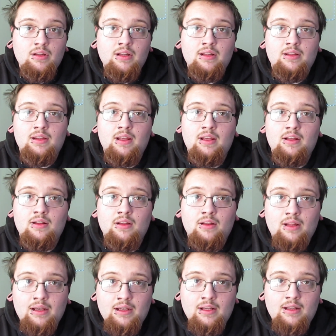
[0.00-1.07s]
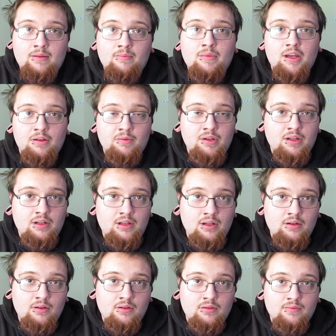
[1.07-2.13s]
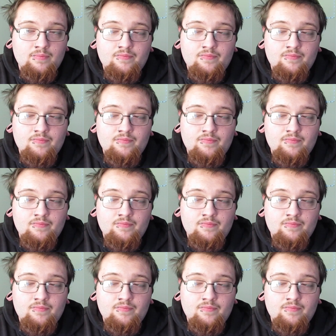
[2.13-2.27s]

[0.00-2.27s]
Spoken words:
They think they can make me a deal.